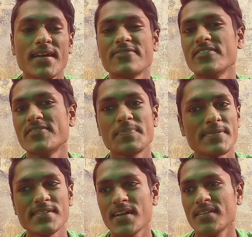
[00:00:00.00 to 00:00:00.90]
Get
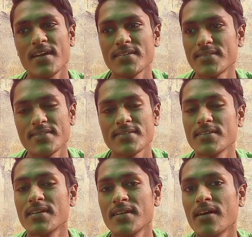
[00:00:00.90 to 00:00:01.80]
50%,
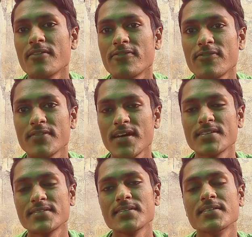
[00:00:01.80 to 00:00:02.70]
that's enough.
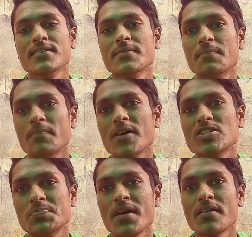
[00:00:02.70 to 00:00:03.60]
That's
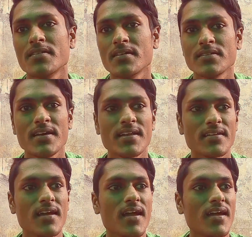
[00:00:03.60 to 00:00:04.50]
much better than
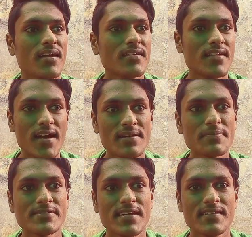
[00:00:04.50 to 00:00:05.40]
getting
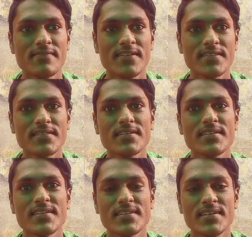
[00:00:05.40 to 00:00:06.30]
90% with
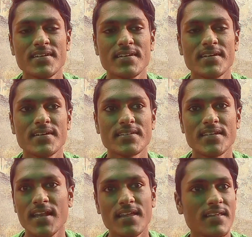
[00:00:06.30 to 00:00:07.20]

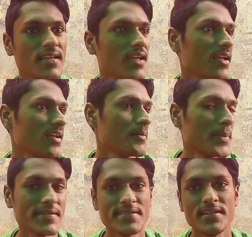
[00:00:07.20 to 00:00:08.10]
killing
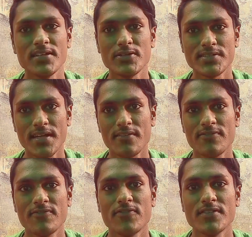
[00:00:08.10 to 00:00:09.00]
basically
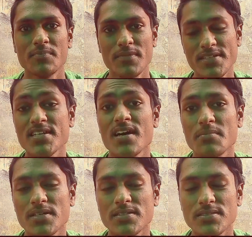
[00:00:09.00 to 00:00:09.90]
yourself for the
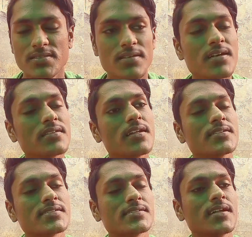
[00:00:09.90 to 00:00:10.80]
entire month, right?
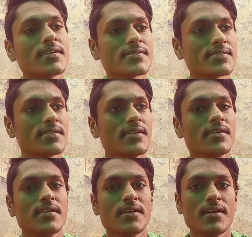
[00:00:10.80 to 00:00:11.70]
That's
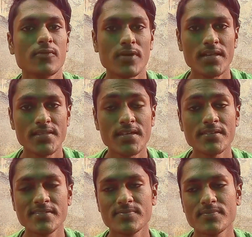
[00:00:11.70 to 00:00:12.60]
what I think
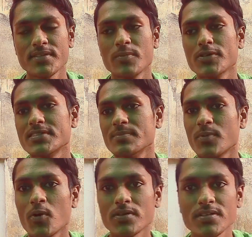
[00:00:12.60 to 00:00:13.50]
is the most
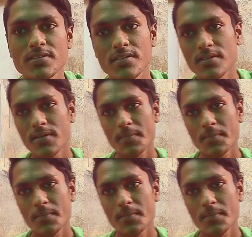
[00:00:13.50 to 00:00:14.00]
important.